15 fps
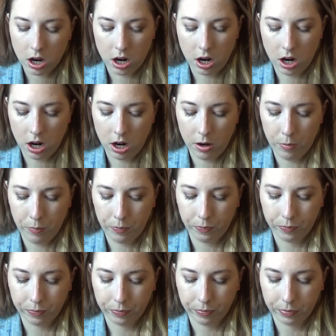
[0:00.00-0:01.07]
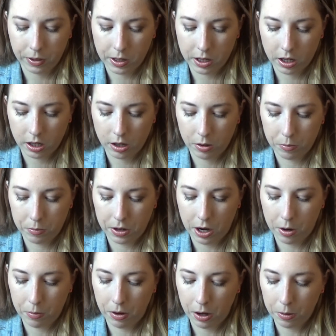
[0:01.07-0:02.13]
but
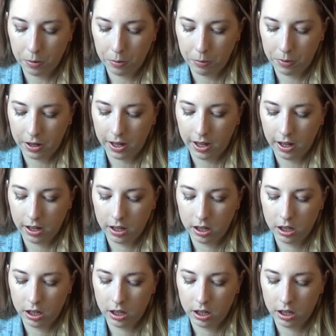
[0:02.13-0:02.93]
I'll probably